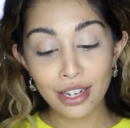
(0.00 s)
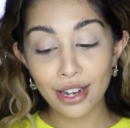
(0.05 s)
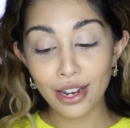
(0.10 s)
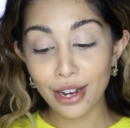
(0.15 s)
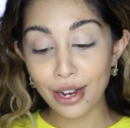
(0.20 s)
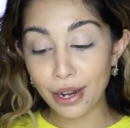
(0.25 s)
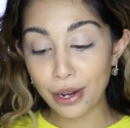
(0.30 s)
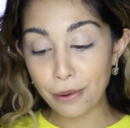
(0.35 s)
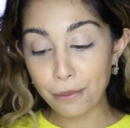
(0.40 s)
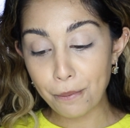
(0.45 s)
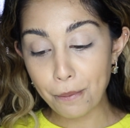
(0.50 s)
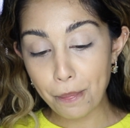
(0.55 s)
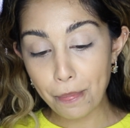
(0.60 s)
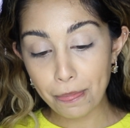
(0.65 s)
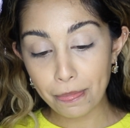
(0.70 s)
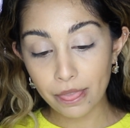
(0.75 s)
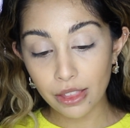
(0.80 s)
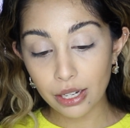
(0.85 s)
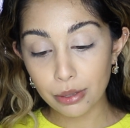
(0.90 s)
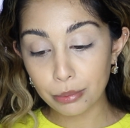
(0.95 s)

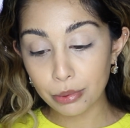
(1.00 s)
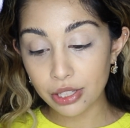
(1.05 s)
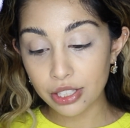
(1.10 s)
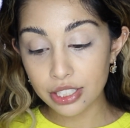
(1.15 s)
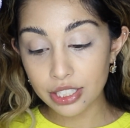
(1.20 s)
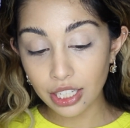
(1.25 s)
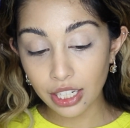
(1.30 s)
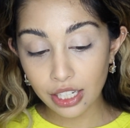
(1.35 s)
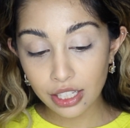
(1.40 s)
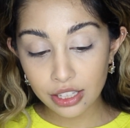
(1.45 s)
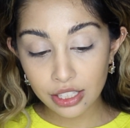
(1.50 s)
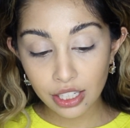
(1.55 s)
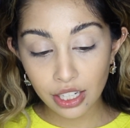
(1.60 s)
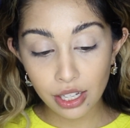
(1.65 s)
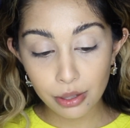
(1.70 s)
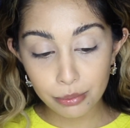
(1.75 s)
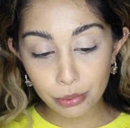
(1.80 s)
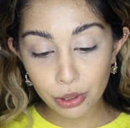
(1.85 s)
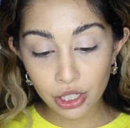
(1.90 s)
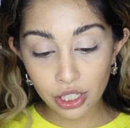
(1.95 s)
But the second thing,
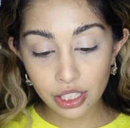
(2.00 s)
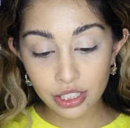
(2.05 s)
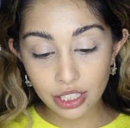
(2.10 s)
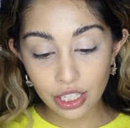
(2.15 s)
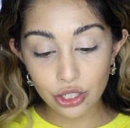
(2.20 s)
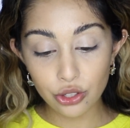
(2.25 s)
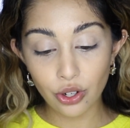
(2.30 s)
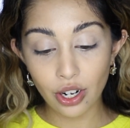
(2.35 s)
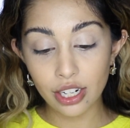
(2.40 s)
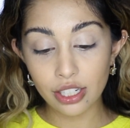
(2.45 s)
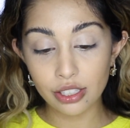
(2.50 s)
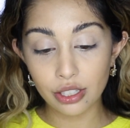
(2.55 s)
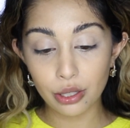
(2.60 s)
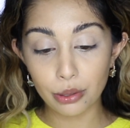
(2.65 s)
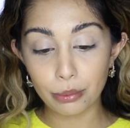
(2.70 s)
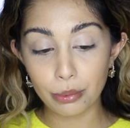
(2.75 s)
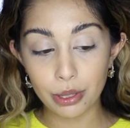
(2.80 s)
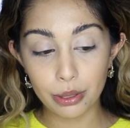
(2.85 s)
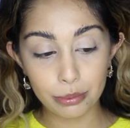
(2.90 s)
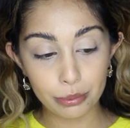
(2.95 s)
I'm gonna let that dry a little
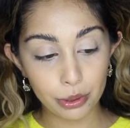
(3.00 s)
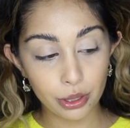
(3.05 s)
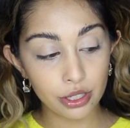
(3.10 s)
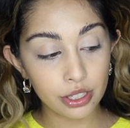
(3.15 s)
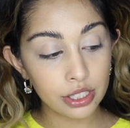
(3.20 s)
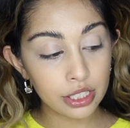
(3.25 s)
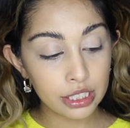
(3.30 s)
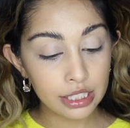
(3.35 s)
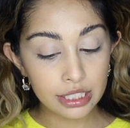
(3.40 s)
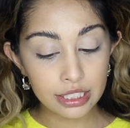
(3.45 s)
bit, but